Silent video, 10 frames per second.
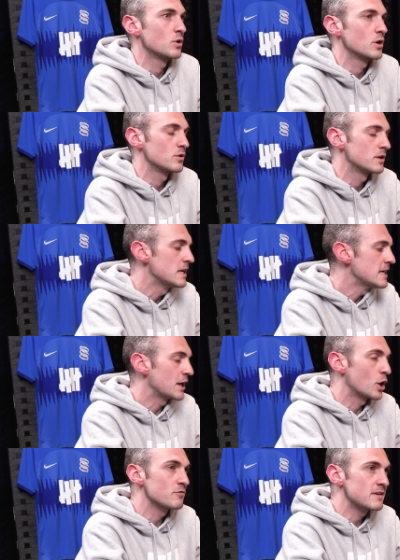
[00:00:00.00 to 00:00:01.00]
quite good.
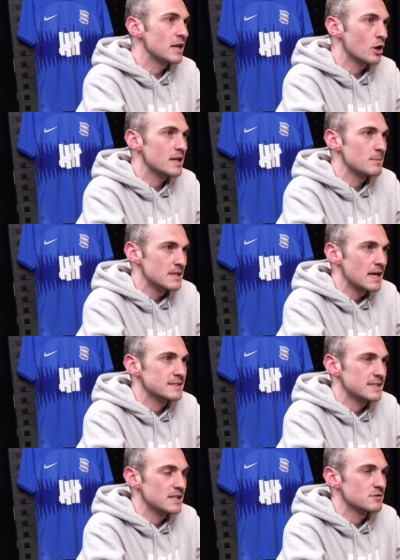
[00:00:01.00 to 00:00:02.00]
And I really like him in
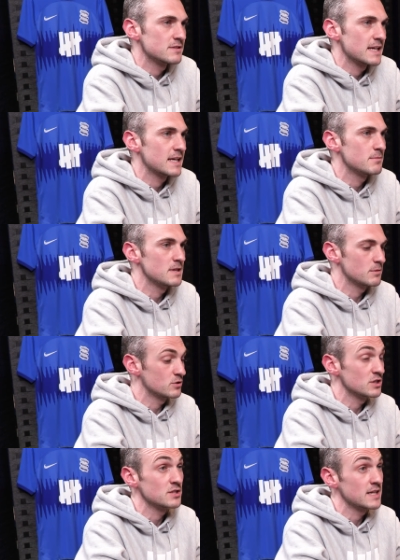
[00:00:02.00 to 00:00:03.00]
that centre attacking mid
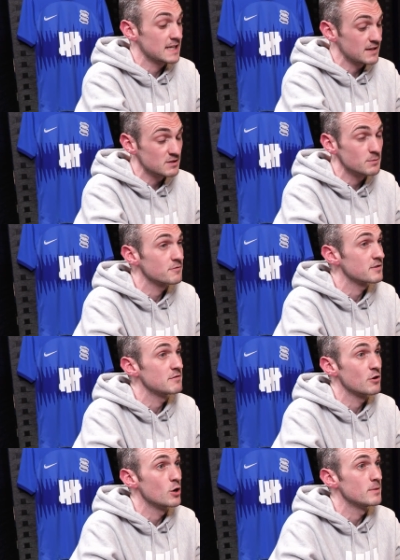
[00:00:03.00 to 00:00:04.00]
because, as you said, it gives him the
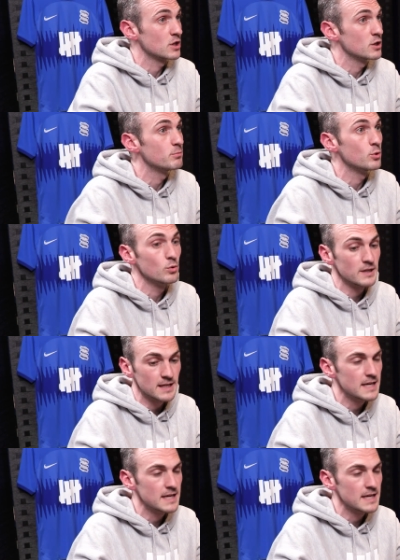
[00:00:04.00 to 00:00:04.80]
free roam. He's on the ball.